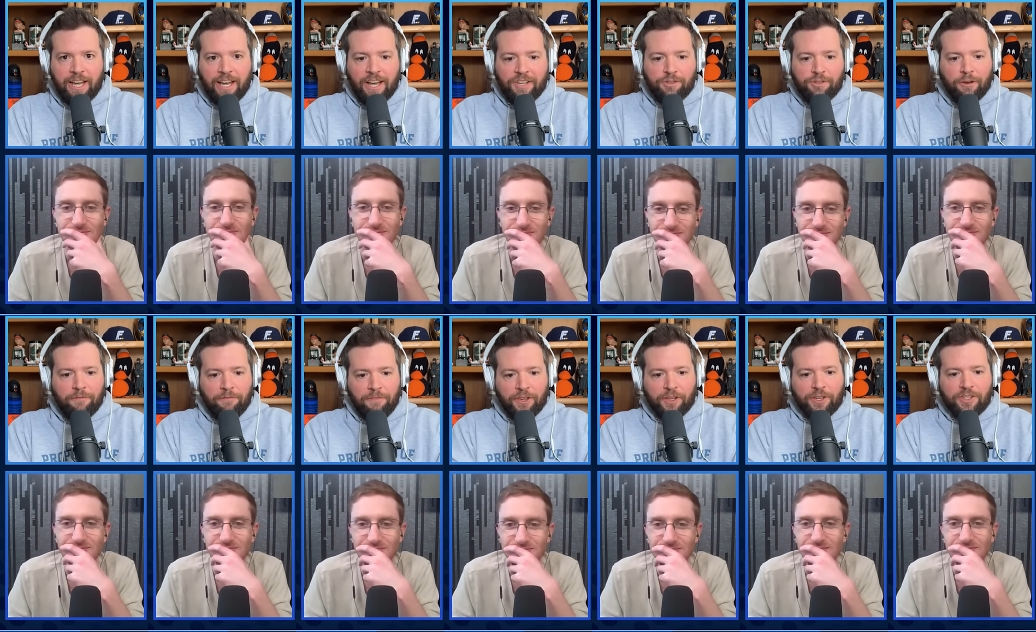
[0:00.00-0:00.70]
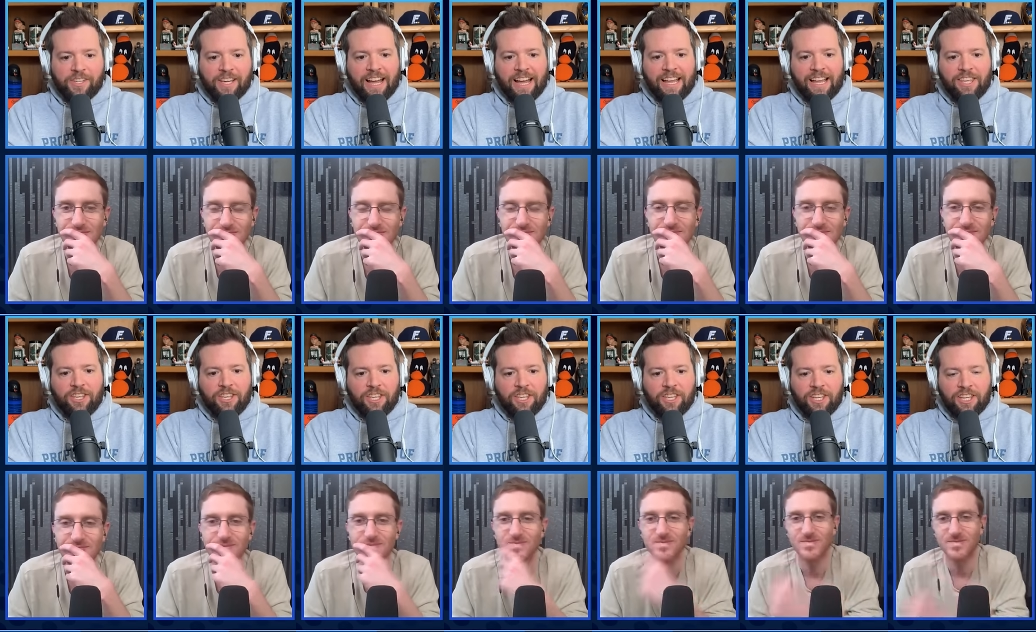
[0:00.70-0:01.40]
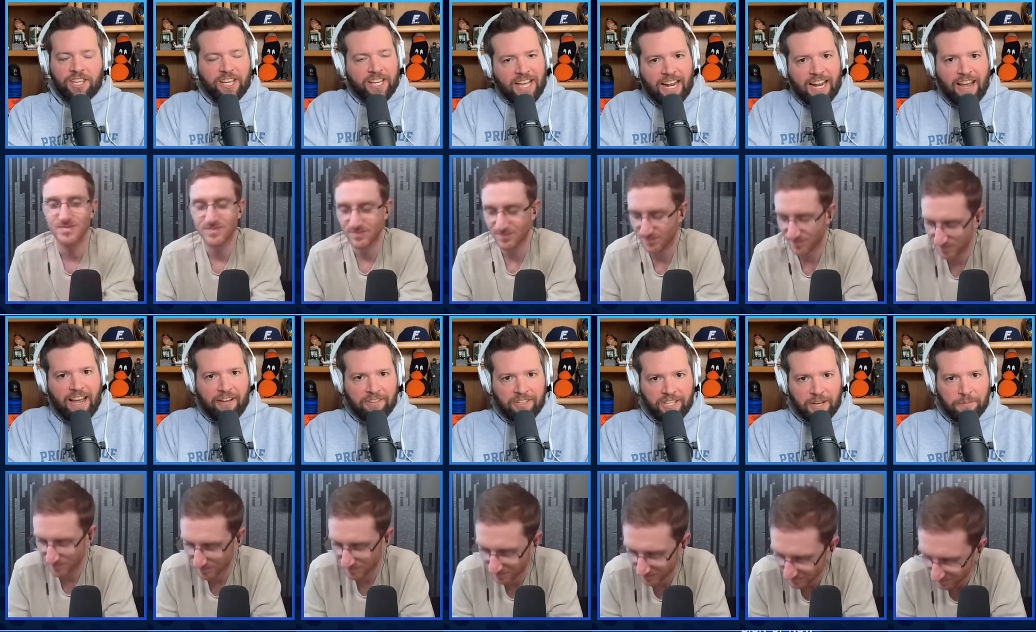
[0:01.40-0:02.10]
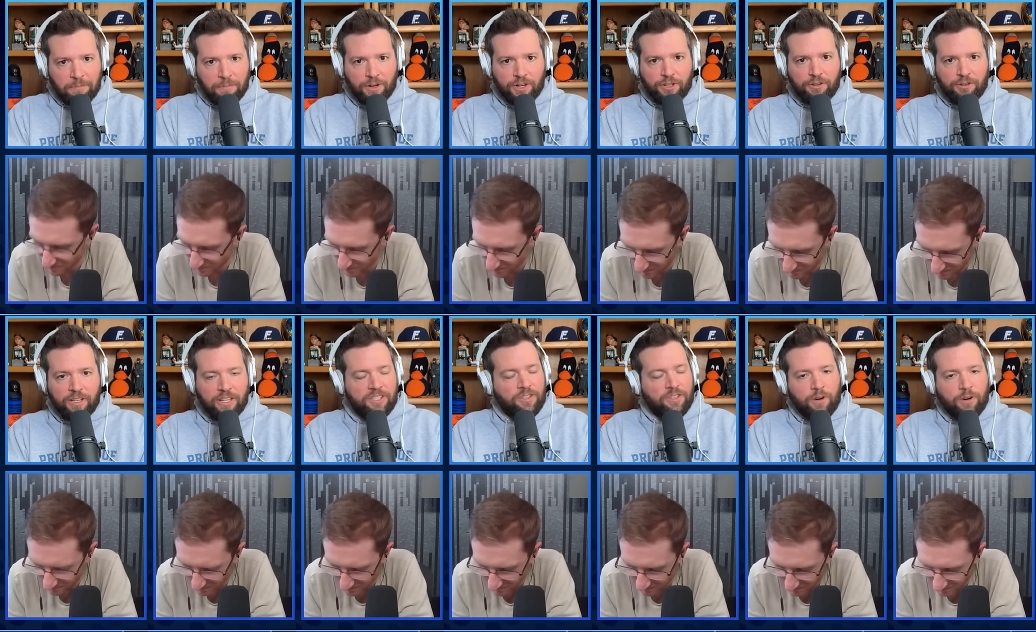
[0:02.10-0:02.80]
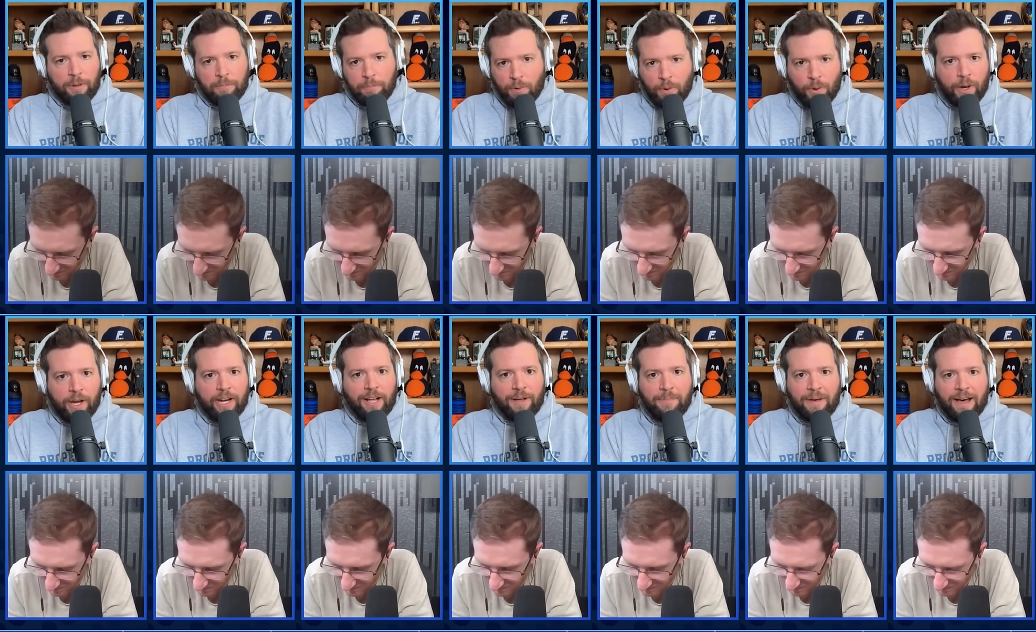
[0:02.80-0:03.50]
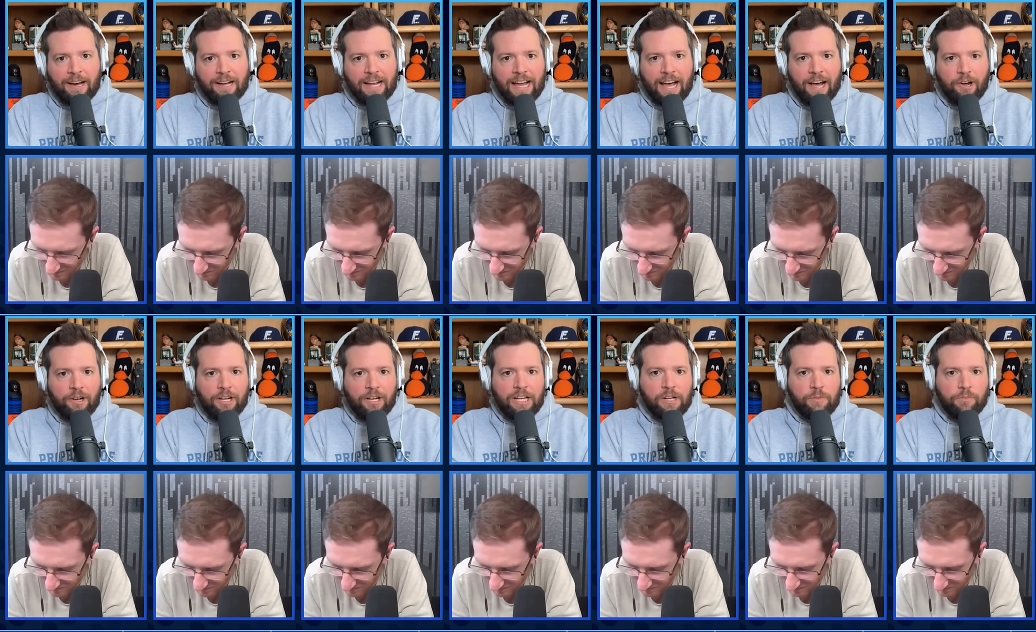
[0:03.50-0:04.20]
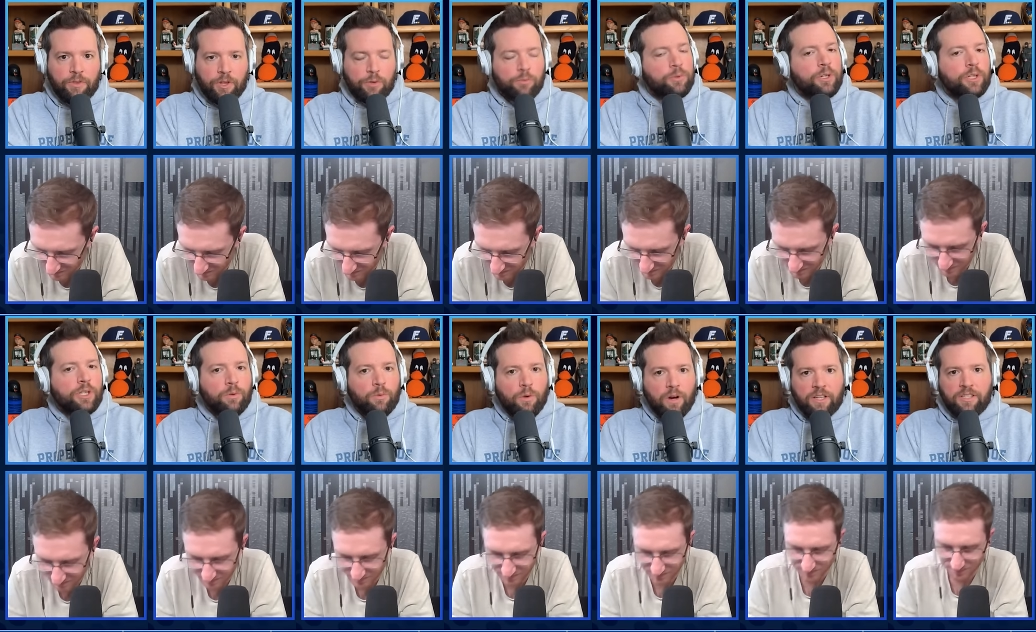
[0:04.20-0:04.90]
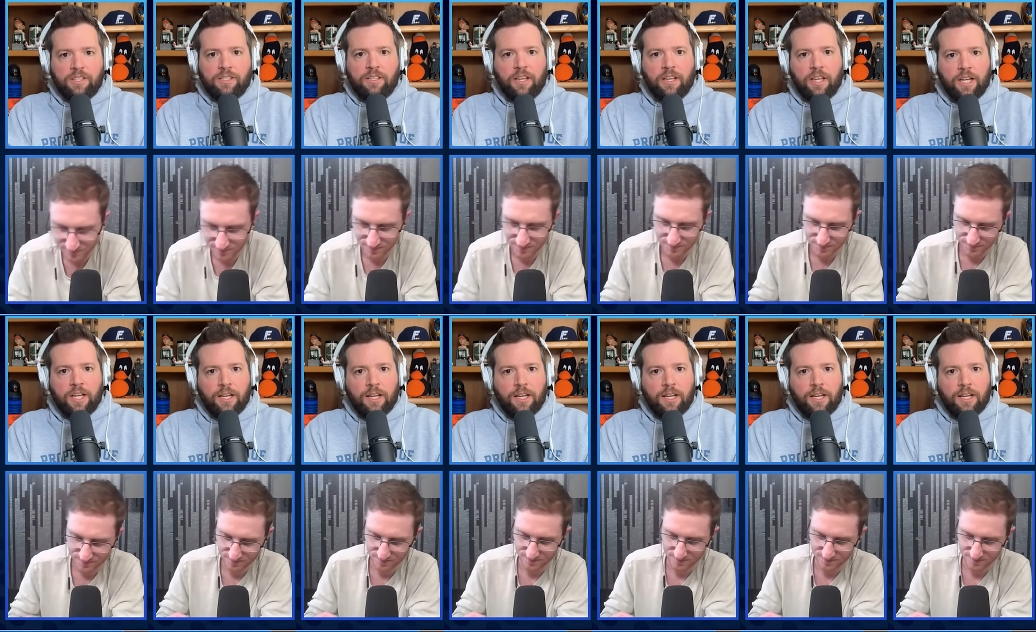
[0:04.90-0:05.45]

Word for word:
Speaker 1: So it feels like I, you, you kind of have to take Purdue. It's a great point about how there really was a, a